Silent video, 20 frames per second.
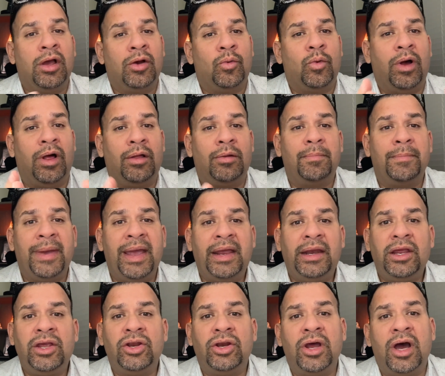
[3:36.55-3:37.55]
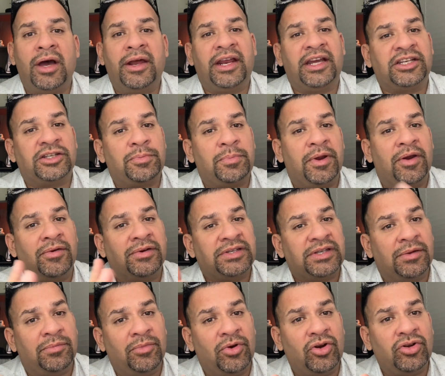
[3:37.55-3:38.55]
While many not
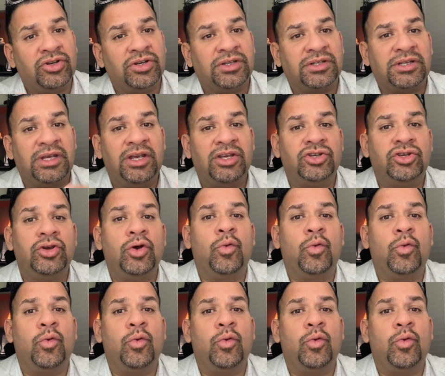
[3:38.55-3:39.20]
experience emergencies,